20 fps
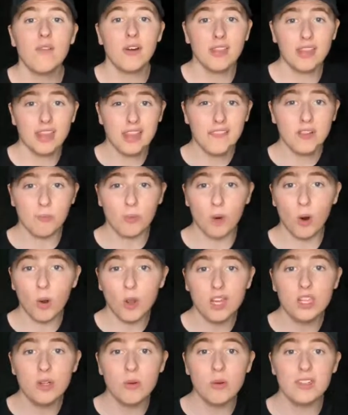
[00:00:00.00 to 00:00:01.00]
thieves broke
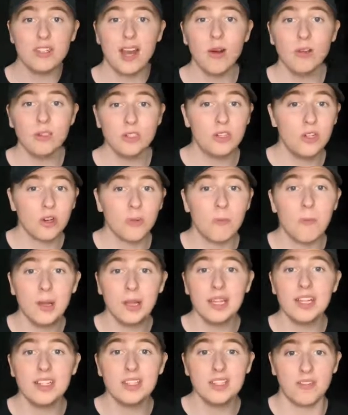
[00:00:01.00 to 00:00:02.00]
into his house and took
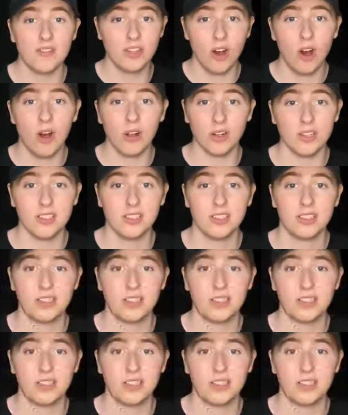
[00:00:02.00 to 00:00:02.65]
millions of dollars.